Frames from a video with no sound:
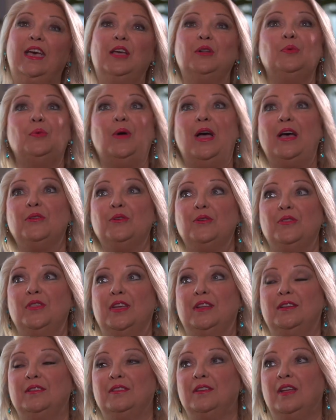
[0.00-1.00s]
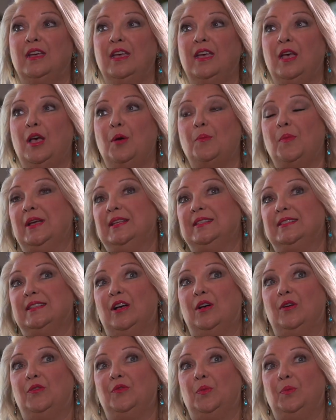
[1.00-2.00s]
And rather than
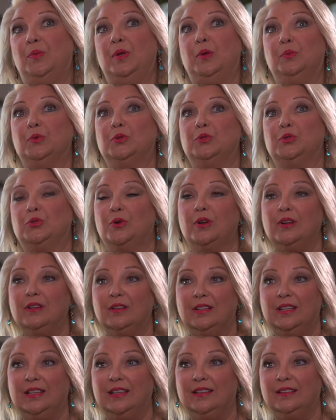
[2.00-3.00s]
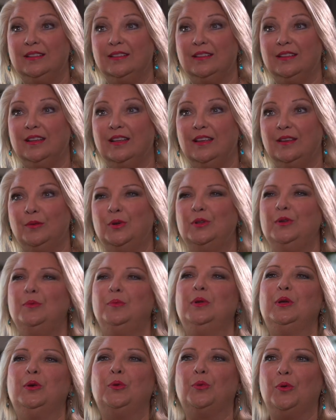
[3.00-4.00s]
myself and people struggling, wouldn't
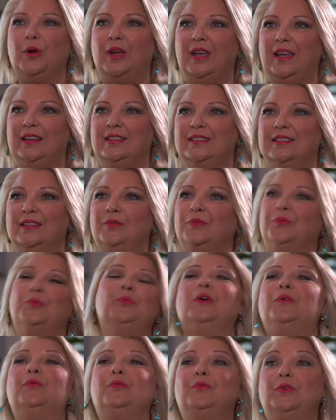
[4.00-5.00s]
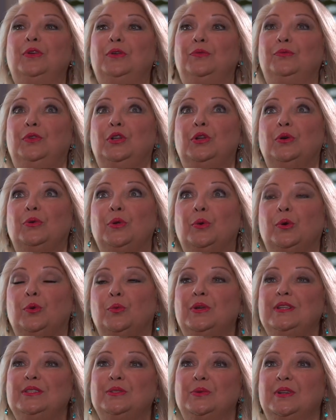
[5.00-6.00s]
it be great if, if, if you know, there are
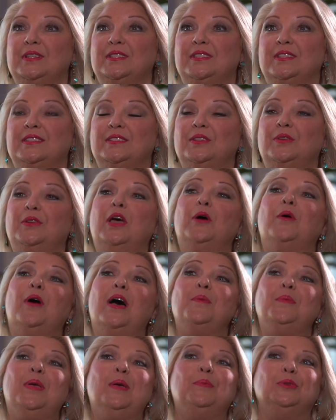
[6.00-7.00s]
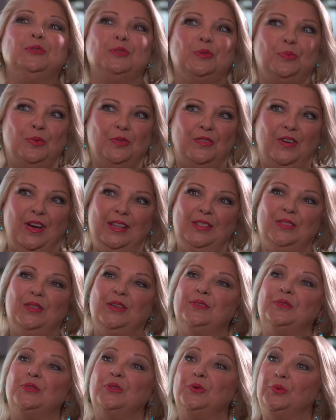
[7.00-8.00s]
resources? So now I'm able to provide
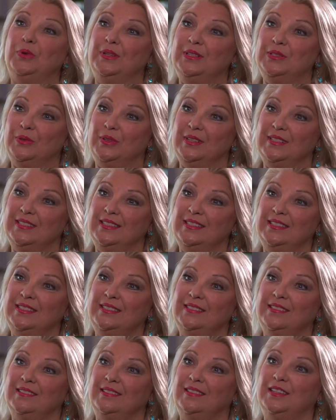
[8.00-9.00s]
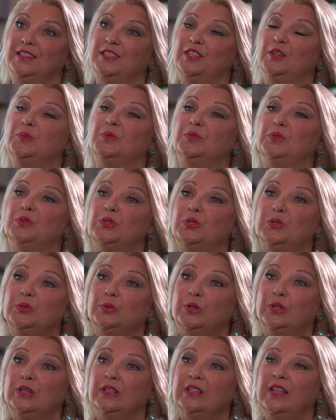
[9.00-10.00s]
the, the resources, the chips and
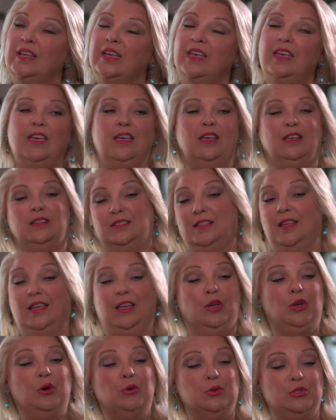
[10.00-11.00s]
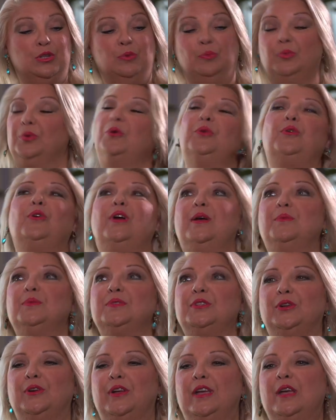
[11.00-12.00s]
tool, and coaching
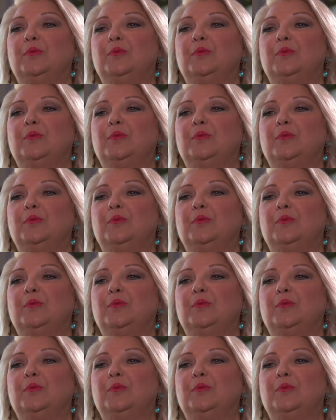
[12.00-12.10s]
programs that are